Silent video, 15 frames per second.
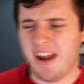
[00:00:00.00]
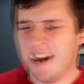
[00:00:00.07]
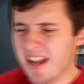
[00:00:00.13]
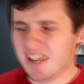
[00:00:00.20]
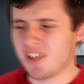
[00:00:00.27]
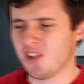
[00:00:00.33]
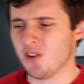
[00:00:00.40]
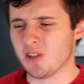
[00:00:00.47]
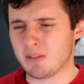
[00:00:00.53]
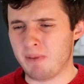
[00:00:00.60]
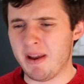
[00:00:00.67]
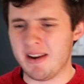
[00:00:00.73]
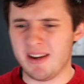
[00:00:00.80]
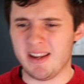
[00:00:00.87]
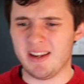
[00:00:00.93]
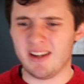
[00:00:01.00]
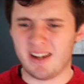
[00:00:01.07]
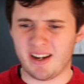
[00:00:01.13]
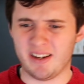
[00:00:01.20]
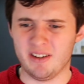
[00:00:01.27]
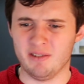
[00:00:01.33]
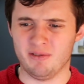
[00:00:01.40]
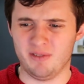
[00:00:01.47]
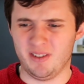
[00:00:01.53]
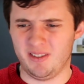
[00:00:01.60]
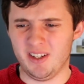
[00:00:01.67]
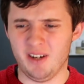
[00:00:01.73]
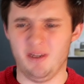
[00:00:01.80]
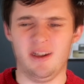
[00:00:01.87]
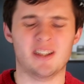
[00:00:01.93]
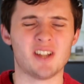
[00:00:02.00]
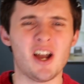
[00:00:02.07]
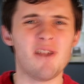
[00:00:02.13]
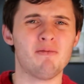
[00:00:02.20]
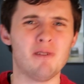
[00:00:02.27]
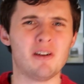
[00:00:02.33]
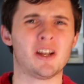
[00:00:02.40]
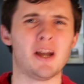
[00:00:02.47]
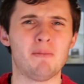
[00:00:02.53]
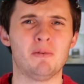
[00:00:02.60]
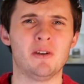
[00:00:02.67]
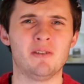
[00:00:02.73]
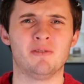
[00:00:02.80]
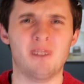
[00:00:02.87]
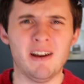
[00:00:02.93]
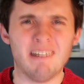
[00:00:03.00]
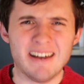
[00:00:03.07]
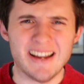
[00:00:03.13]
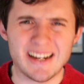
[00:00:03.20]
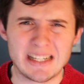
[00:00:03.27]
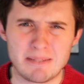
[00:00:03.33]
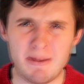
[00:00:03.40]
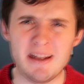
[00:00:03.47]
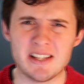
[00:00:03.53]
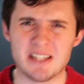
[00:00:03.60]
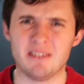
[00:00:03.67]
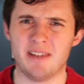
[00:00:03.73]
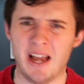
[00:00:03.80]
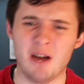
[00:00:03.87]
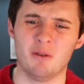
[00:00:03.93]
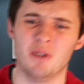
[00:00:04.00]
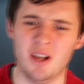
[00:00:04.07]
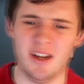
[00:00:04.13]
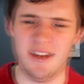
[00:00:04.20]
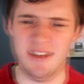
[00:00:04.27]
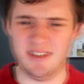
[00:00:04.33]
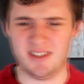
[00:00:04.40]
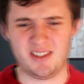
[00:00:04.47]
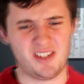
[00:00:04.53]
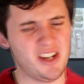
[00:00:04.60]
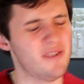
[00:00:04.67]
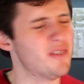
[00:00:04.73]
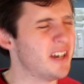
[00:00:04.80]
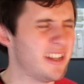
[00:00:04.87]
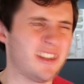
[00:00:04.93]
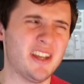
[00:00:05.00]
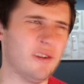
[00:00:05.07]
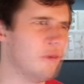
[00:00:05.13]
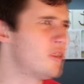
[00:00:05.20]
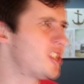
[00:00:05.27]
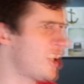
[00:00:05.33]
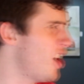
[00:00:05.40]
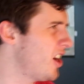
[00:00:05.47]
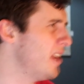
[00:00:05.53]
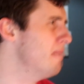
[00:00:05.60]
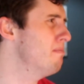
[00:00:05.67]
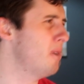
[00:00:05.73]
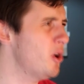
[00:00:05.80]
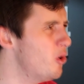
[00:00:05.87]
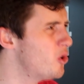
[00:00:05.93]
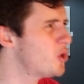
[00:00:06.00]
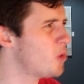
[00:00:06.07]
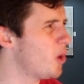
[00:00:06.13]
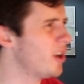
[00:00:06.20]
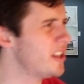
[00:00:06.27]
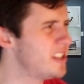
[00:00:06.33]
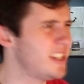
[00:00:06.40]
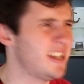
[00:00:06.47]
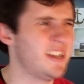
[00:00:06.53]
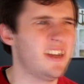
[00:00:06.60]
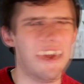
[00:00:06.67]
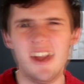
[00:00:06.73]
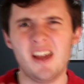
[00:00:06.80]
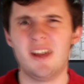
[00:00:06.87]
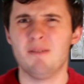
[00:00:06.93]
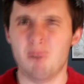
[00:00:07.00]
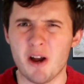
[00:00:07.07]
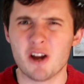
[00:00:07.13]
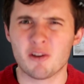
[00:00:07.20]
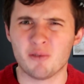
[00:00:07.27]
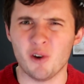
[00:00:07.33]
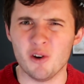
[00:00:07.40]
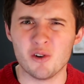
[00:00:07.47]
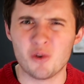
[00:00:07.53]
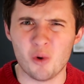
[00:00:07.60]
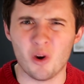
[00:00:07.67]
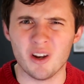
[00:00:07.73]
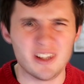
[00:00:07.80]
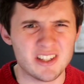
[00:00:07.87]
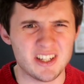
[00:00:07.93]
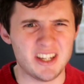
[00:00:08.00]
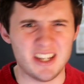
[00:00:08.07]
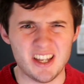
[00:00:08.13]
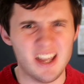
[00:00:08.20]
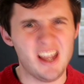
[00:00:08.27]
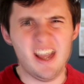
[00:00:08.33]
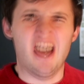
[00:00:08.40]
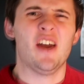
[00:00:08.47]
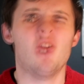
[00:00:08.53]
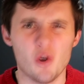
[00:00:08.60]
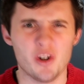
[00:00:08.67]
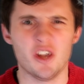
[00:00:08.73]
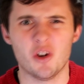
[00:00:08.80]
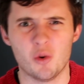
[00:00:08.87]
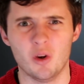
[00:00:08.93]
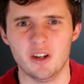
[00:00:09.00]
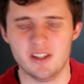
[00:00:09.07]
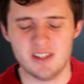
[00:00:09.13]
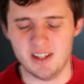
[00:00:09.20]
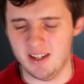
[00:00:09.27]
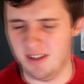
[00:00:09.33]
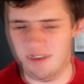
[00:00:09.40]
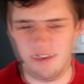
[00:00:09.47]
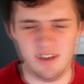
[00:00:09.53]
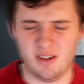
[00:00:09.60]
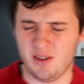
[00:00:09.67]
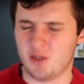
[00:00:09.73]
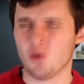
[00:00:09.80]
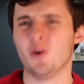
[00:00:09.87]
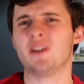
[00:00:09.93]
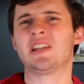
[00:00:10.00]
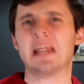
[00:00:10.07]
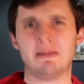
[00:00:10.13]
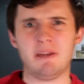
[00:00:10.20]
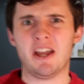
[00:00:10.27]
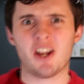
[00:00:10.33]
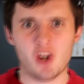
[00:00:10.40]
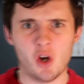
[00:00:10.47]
unless you're spending kind of, aside from a couple of very expensive outliers. Generally they all suck in build quality, microphone quality, and audio quality. It's always going to be a